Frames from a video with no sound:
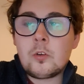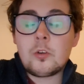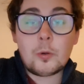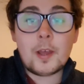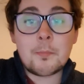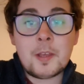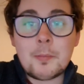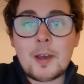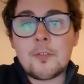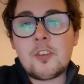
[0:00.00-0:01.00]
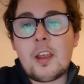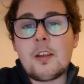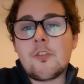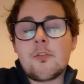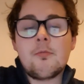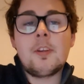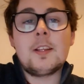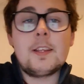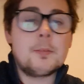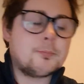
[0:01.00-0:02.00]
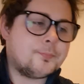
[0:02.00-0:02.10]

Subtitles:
quite a big amount of change, really.